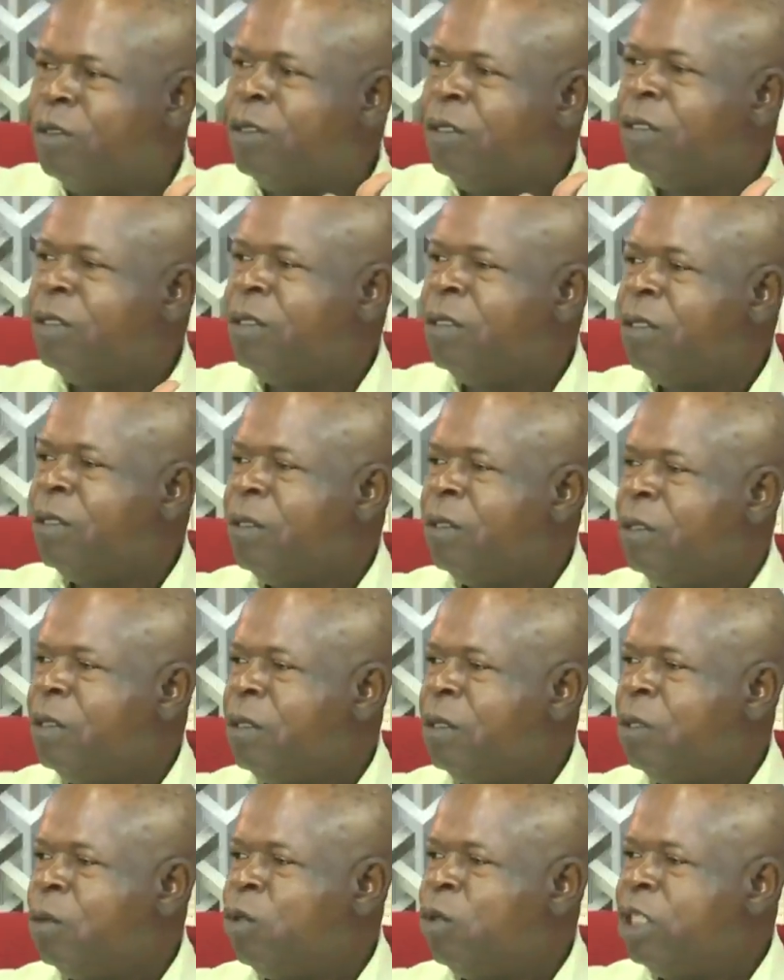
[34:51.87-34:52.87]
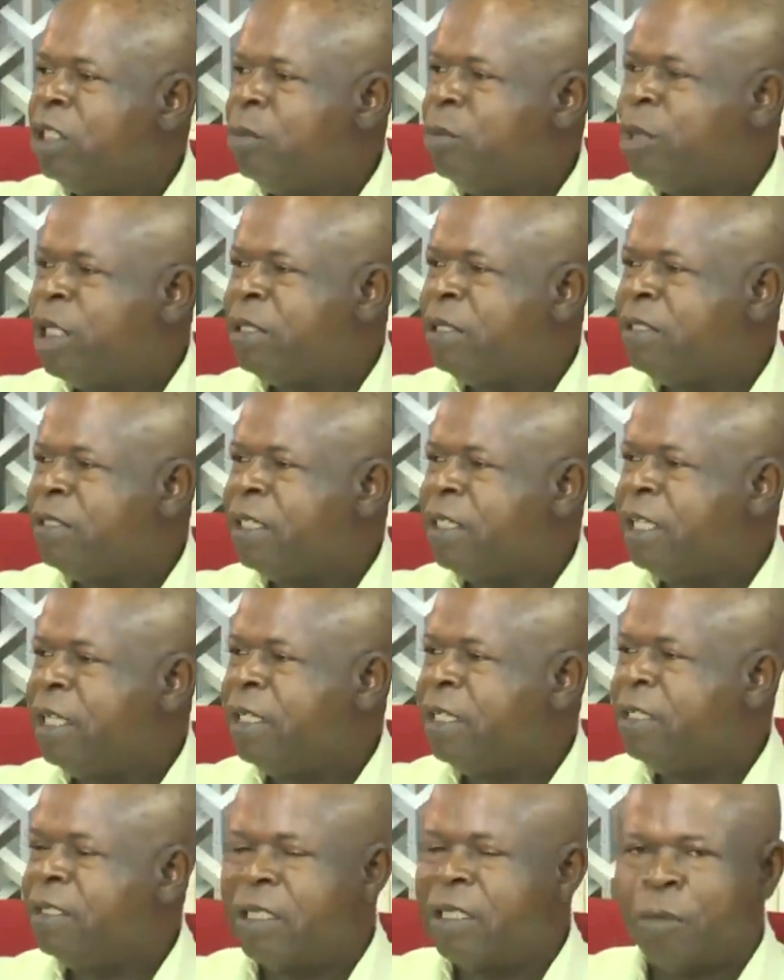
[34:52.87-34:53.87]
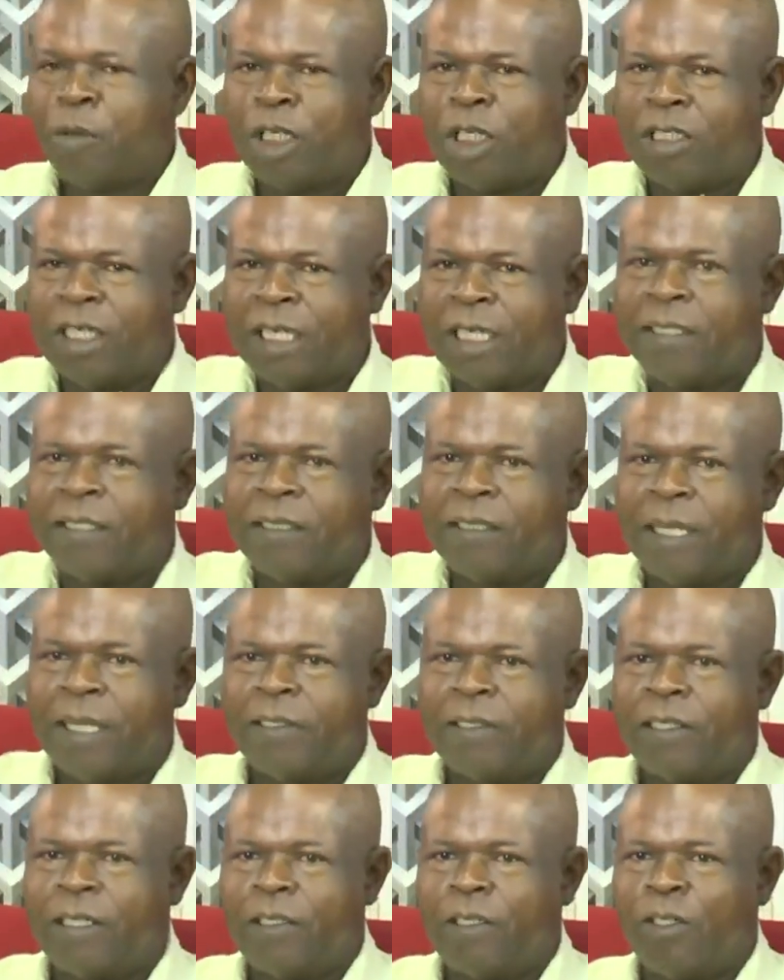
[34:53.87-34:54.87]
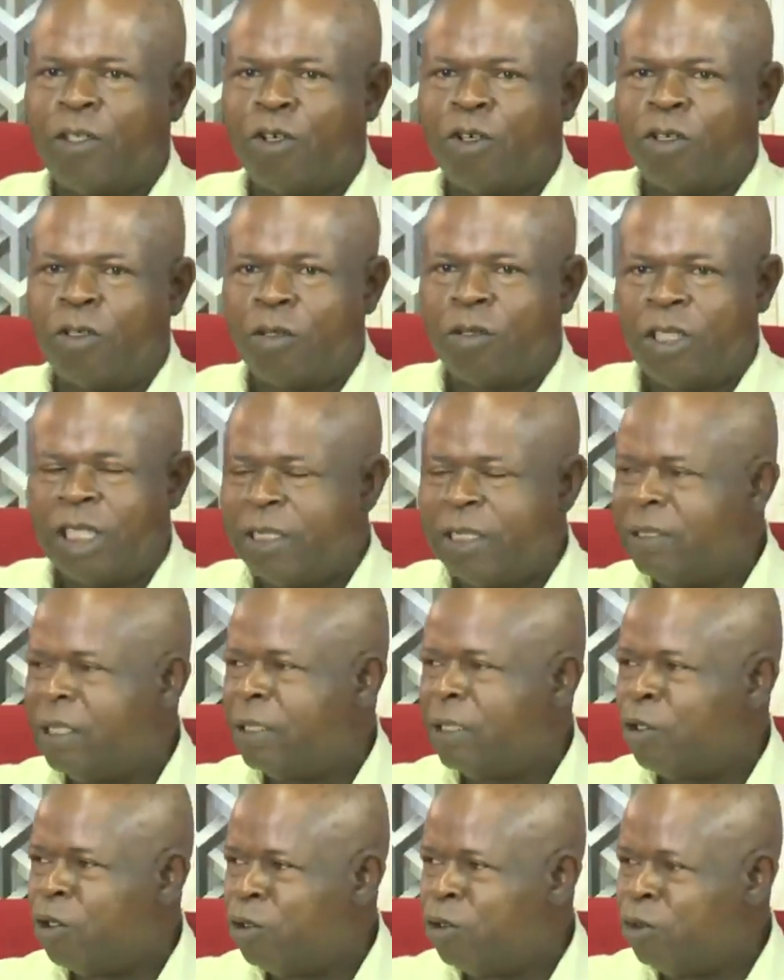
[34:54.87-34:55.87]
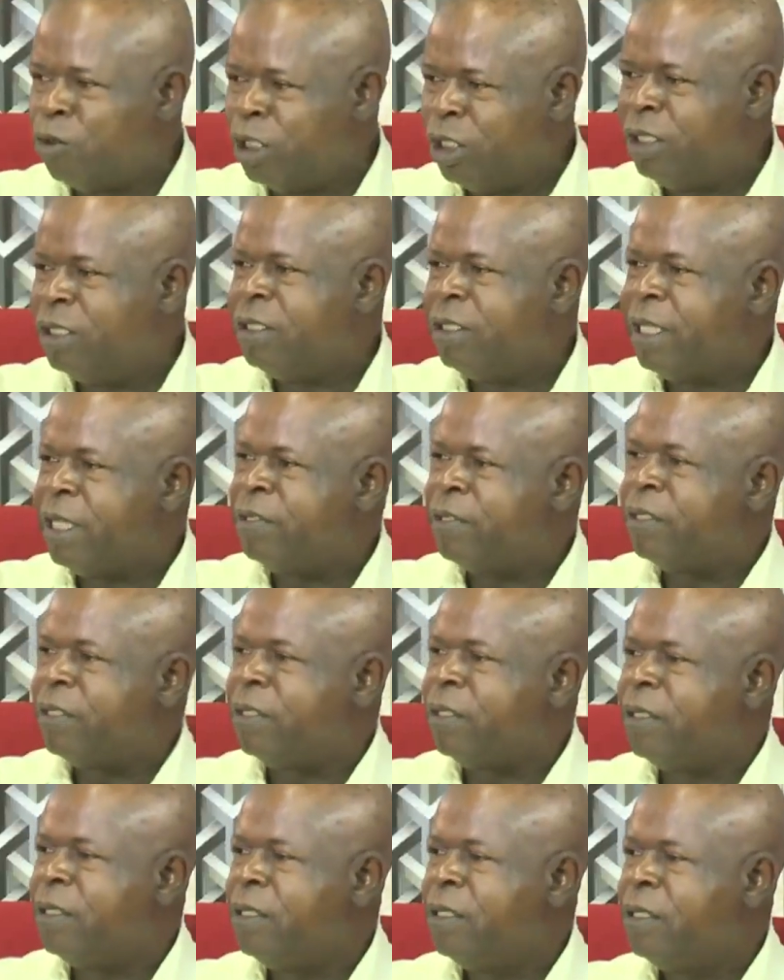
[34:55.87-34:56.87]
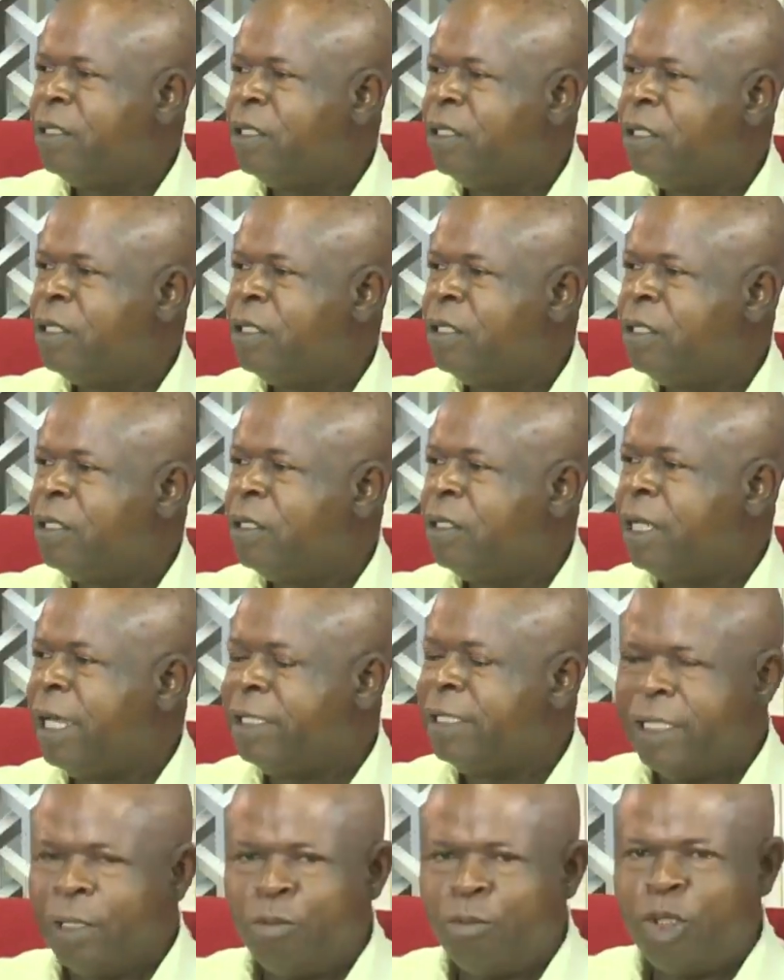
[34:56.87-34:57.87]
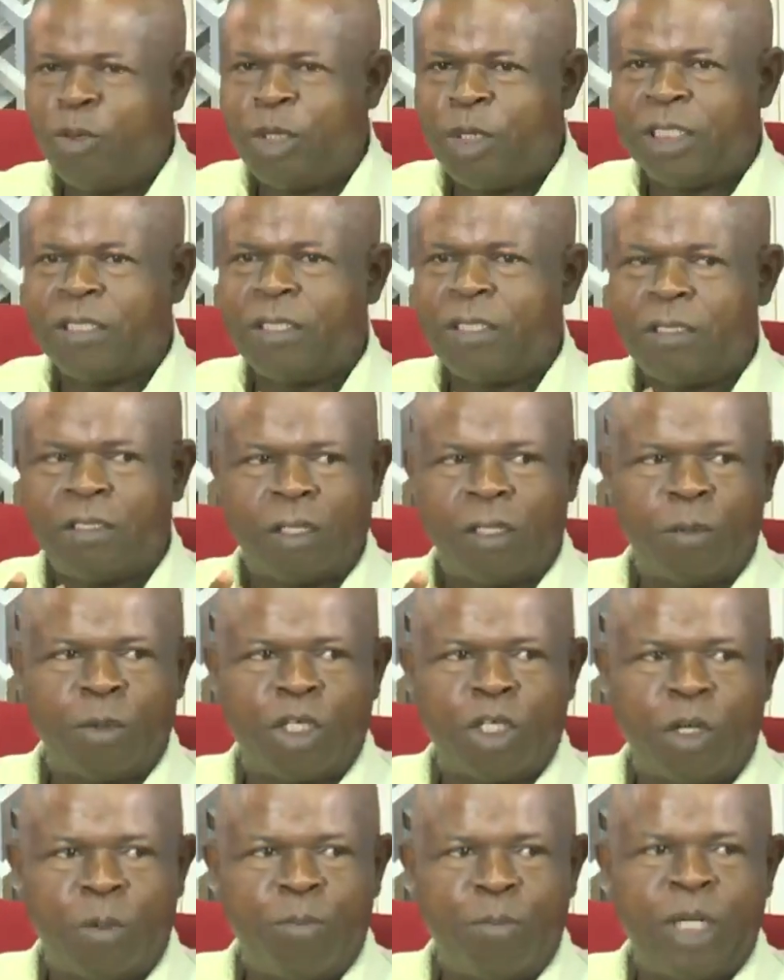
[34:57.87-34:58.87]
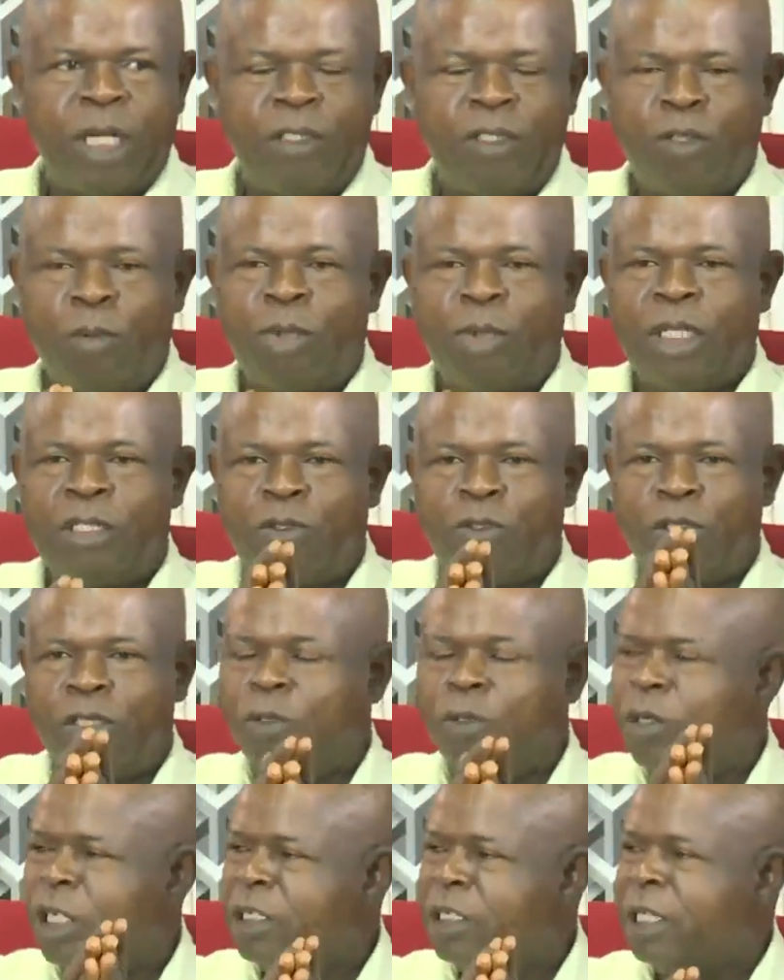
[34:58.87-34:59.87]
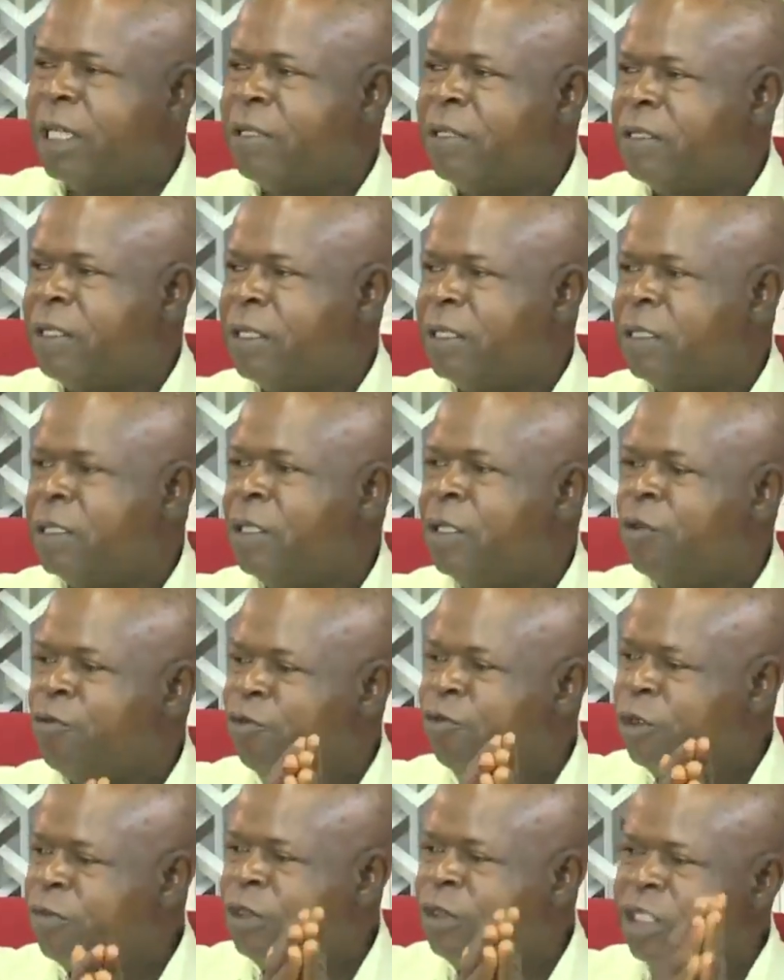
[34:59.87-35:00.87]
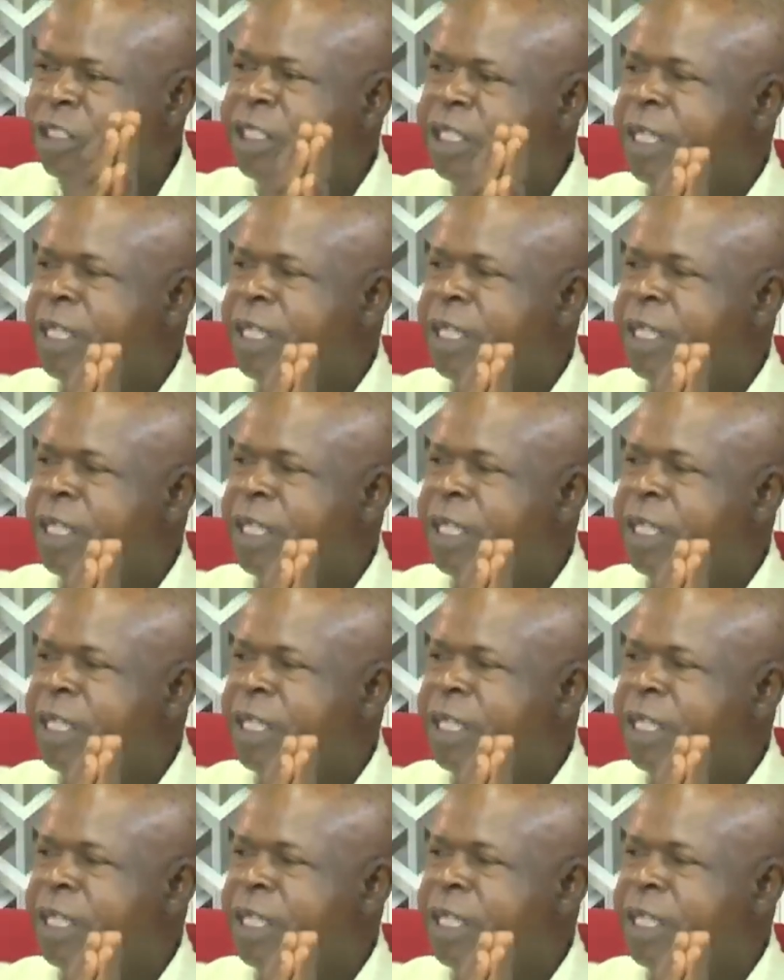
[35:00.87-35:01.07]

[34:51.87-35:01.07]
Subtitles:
when the person's salary is about 30,000 or less than, or 20,000, and the person is compelled to pay 21,000, 50,000 in that